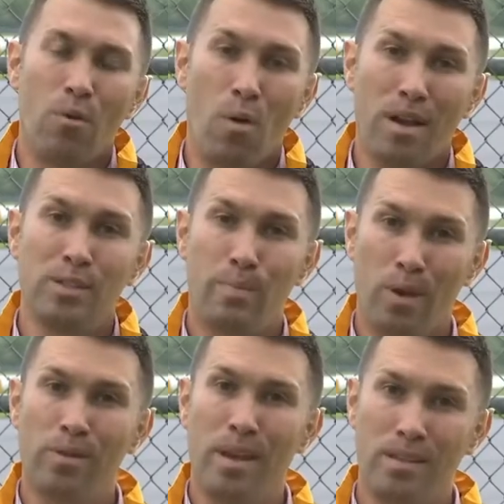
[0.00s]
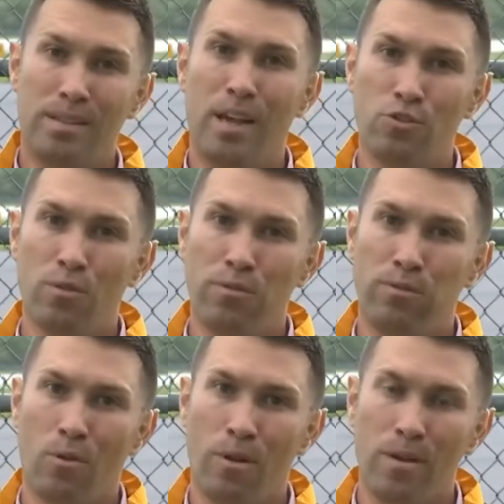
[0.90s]
it was built in Central
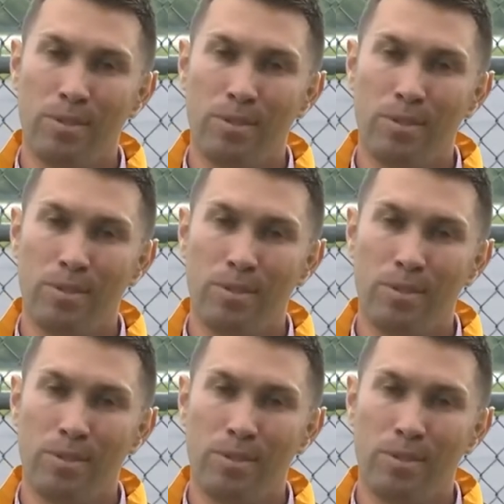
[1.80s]
Florida.